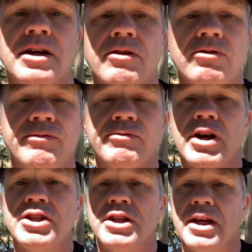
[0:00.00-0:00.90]

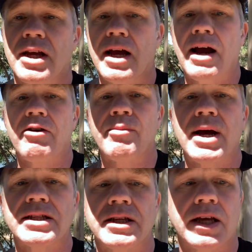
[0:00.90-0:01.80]
refreshing,
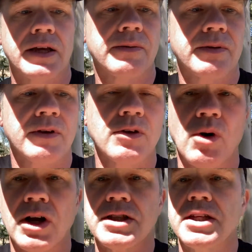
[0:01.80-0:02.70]
aromatic
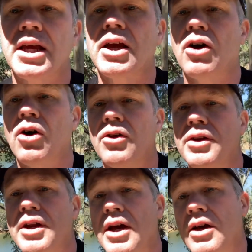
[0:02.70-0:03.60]
quality
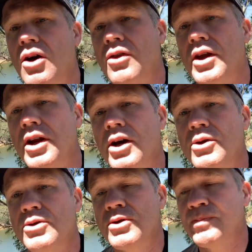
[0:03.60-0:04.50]
on the
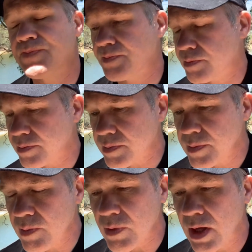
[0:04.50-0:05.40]
nose.
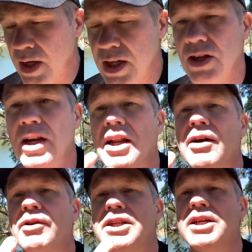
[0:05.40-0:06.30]
Got
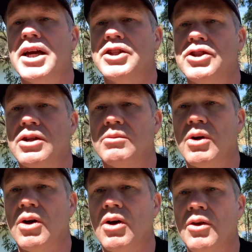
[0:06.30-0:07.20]
lovely texture
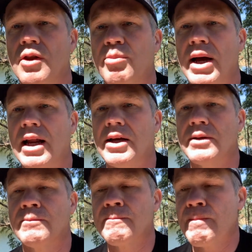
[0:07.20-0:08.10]
on the palate.
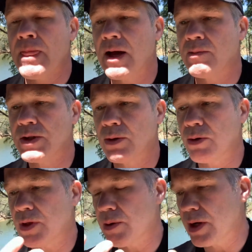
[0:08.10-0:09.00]
So
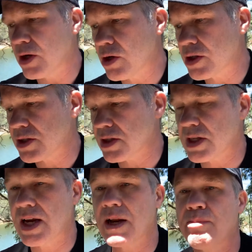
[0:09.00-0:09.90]
although it looks
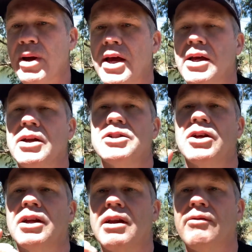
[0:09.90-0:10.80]
slightly pale, it's
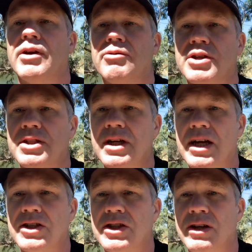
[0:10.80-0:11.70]
got lovely rich
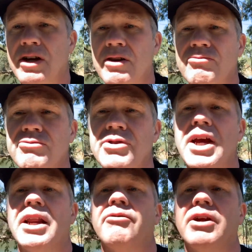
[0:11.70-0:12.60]
texture,
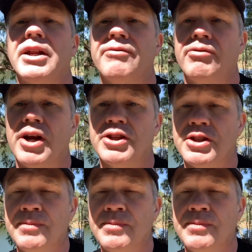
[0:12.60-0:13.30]
really fresh.